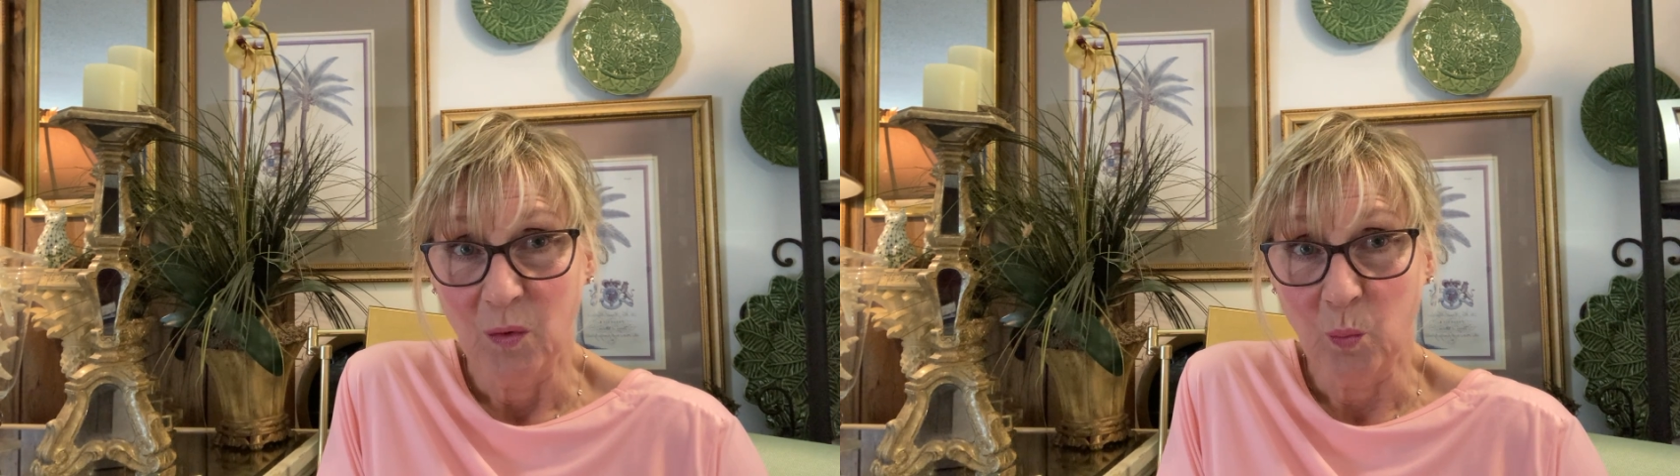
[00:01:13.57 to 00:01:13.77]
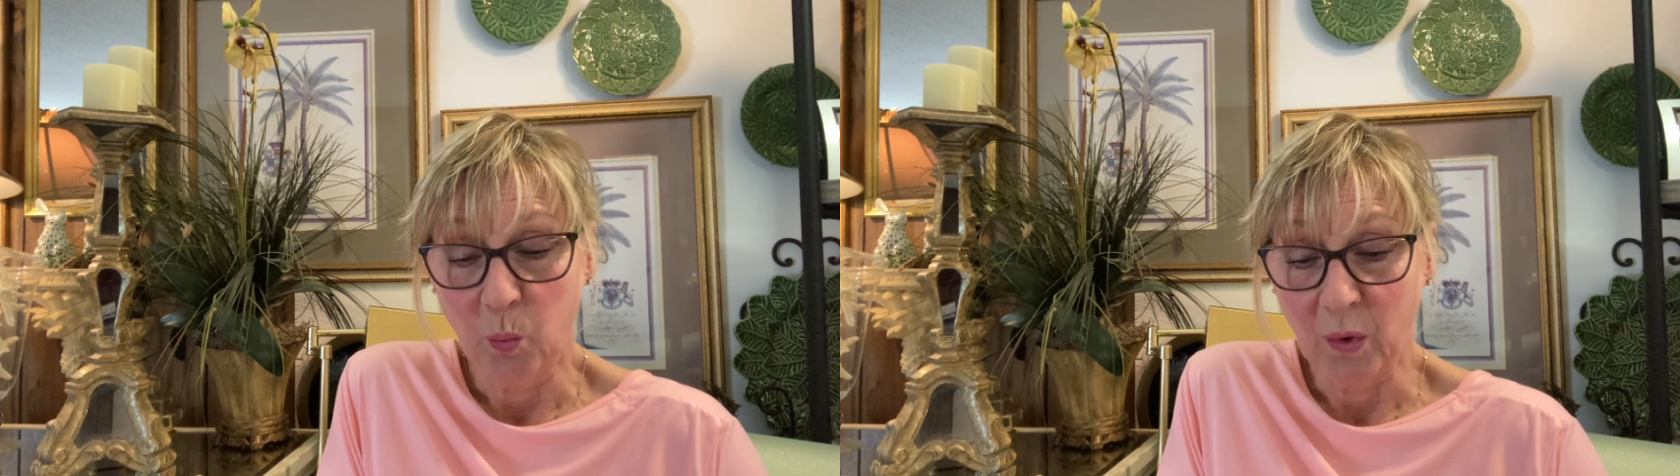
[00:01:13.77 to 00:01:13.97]

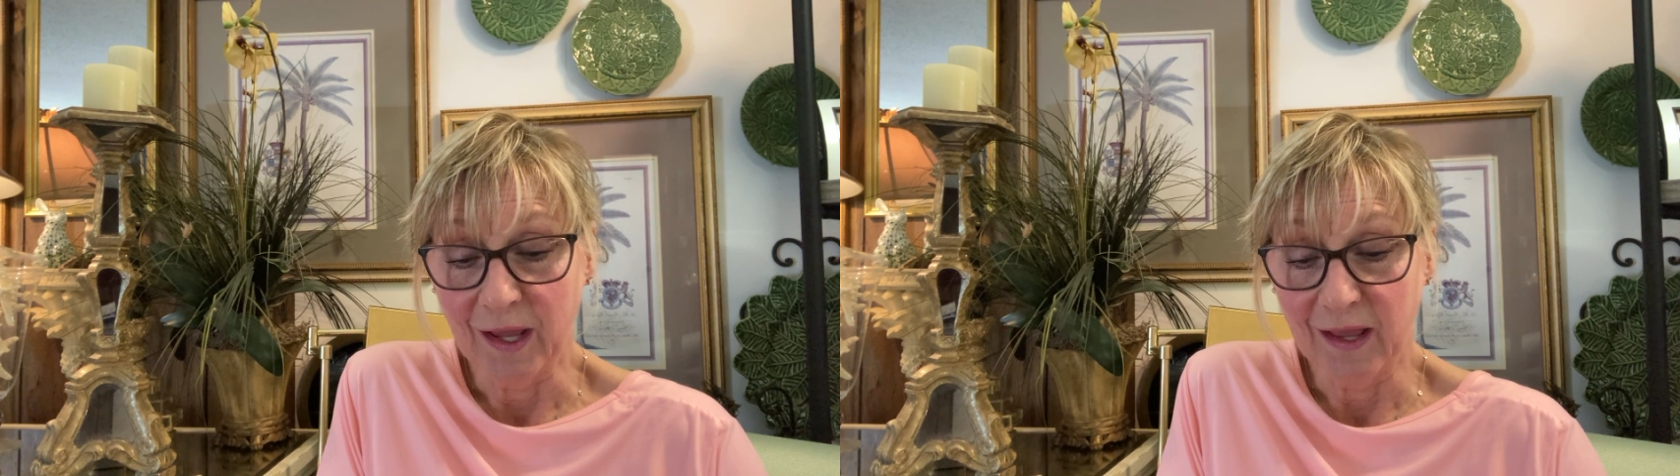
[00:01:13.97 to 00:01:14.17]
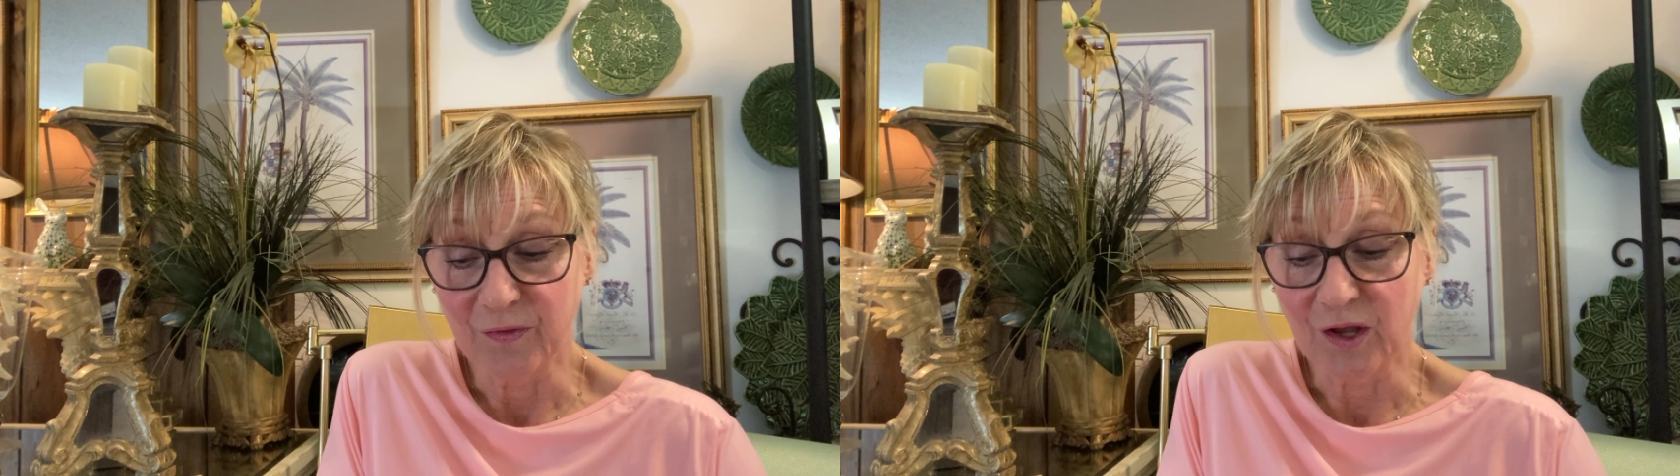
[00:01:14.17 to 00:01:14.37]

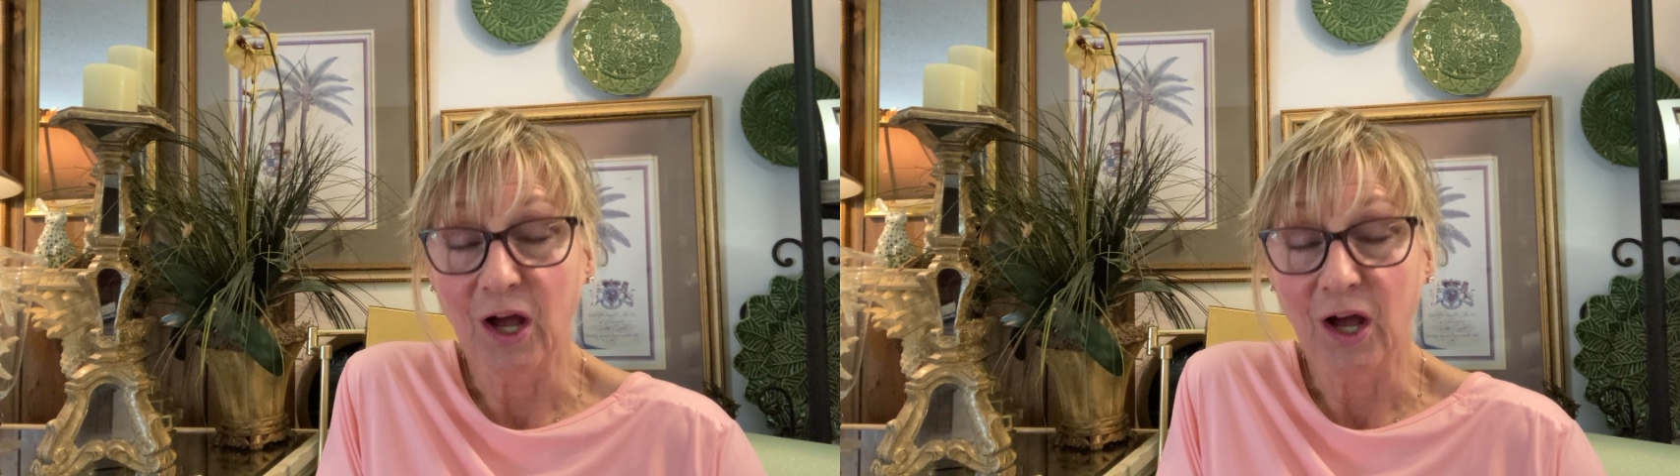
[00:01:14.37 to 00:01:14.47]
with